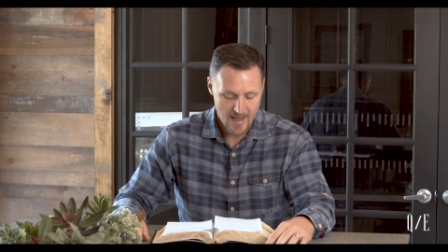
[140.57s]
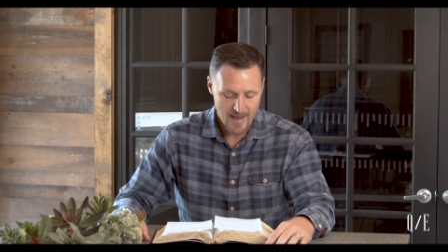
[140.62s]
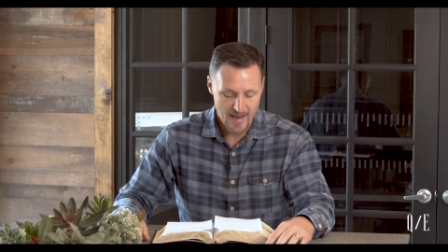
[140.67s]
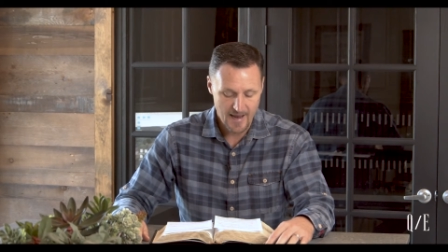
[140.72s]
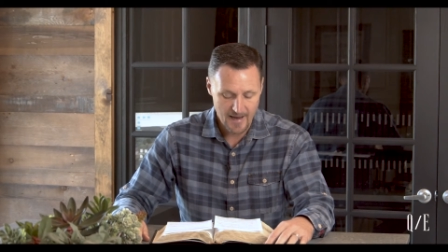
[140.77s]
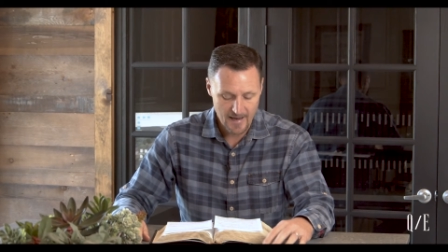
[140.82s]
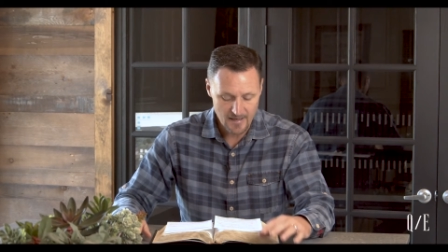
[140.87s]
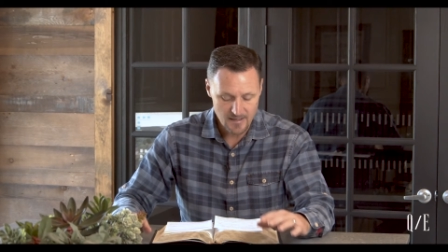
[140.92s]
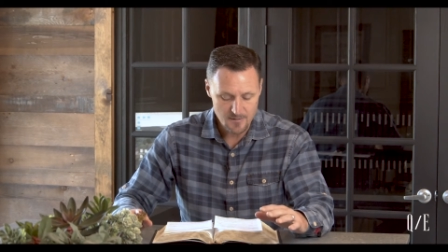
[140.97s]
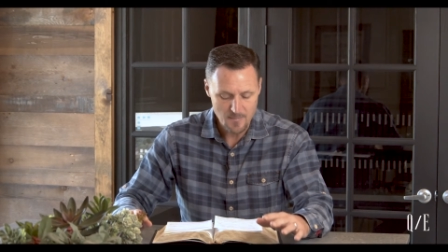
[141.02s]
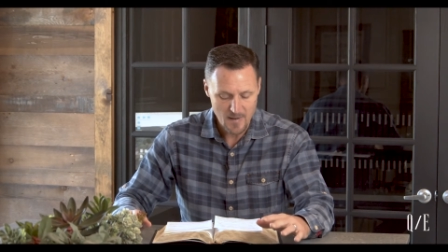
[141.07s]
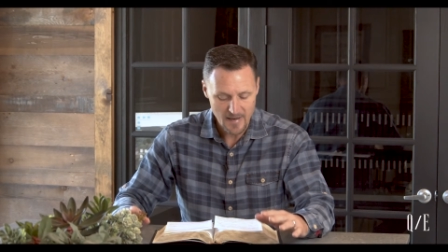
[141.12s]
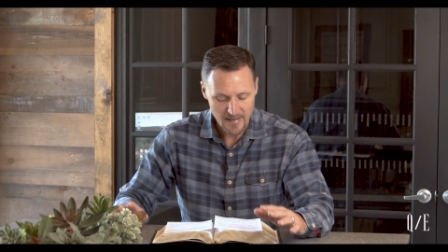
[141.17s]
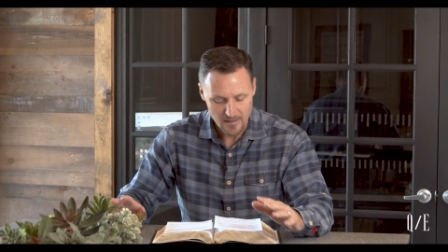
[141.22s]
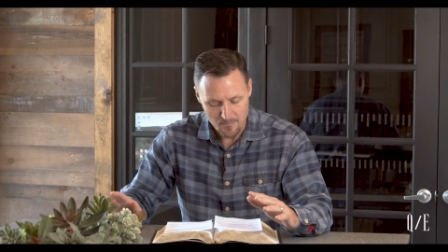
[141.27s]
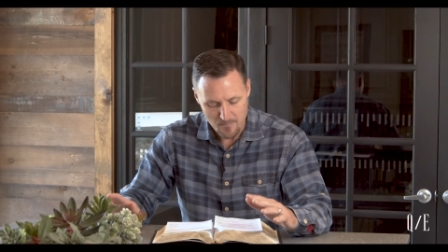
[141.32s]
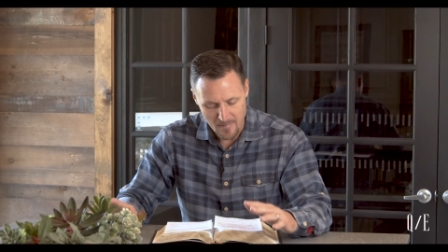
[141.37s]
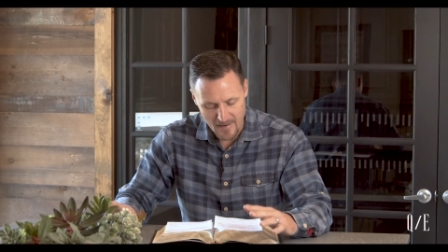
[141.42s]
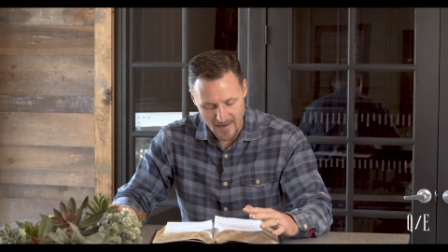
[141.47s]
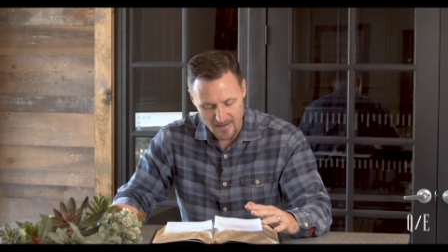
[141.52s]
and make
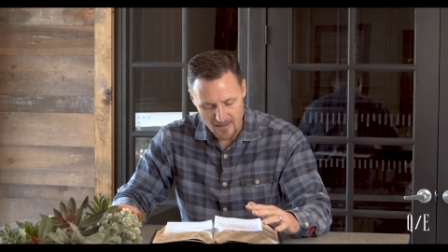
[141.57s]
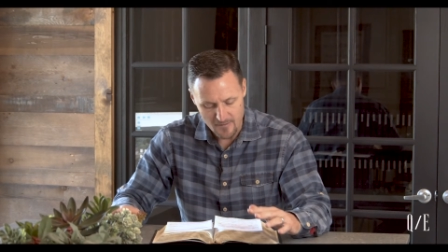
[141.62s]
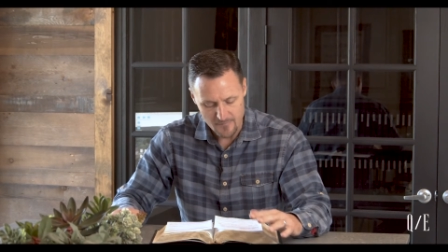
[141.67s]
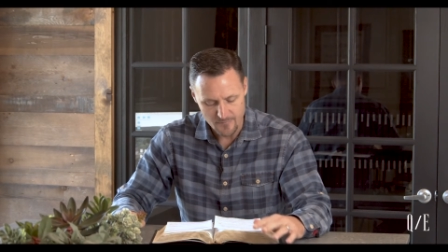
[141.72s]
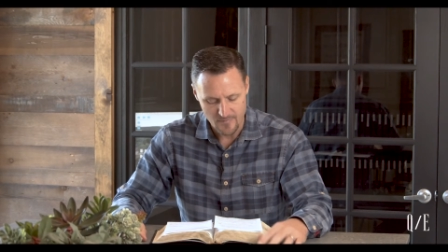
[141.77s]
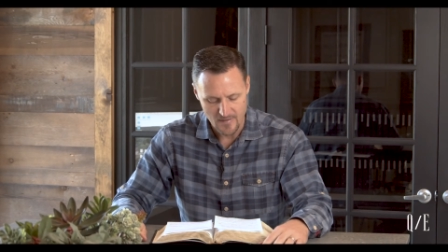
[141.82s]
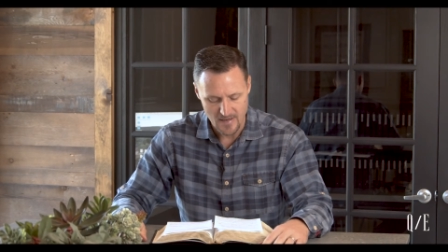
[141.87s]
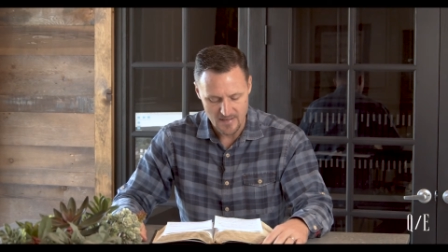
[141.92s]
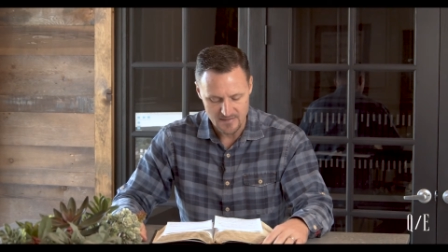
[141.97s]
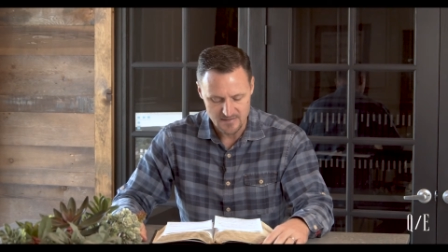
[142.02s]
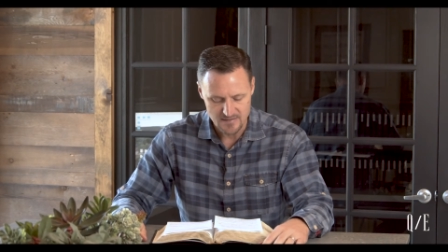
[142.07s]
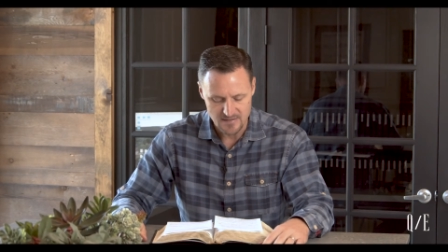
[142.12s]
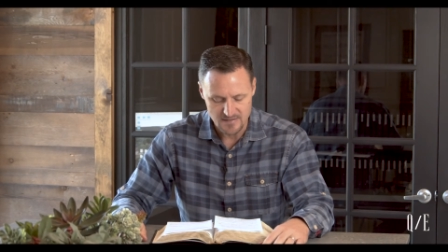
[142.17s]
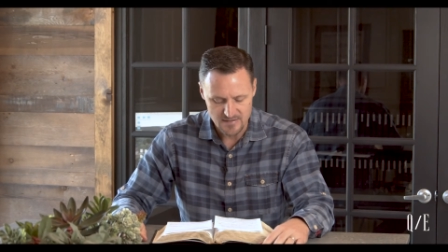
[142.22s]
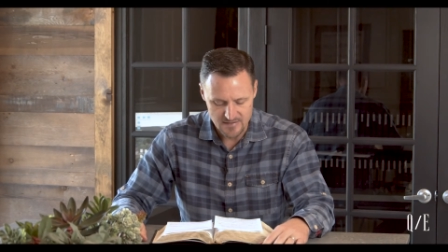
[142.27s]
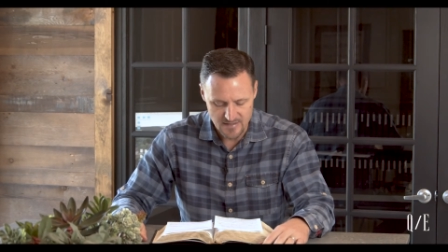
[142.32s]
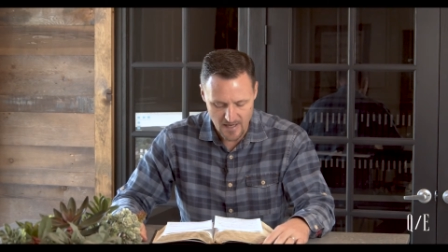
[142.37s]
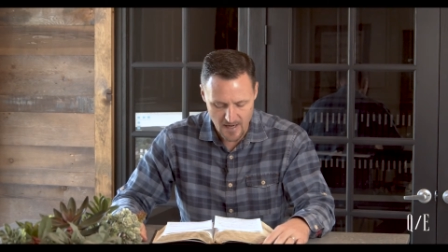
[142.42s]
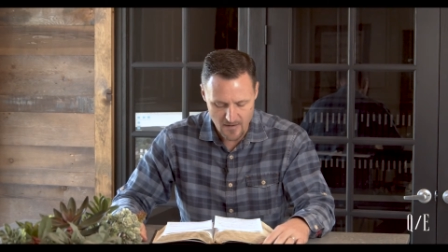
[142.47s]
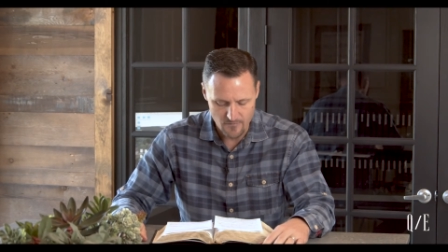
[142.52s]
manifest the
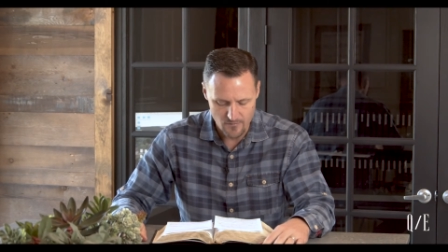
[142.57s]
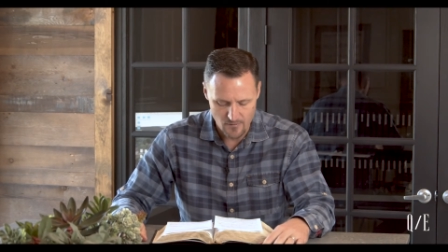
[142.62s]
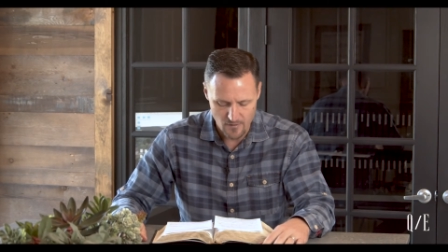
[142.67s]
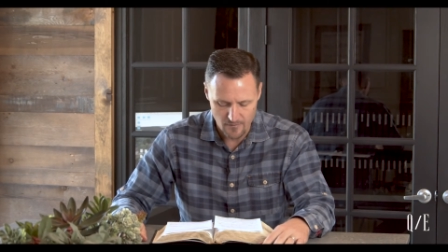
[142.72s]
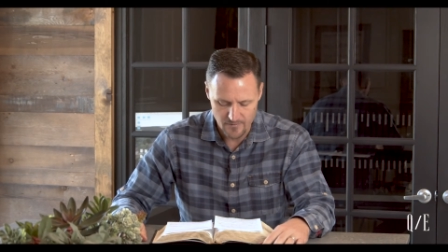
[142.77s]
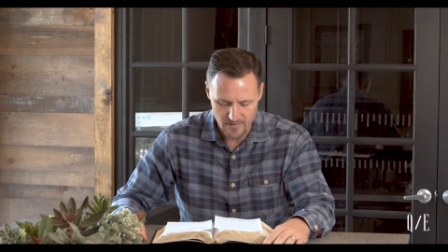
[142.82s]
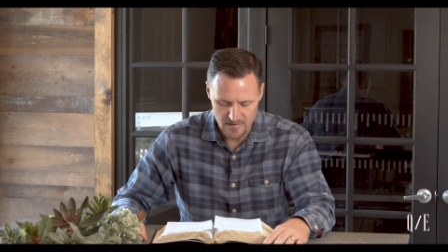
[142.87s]
savor of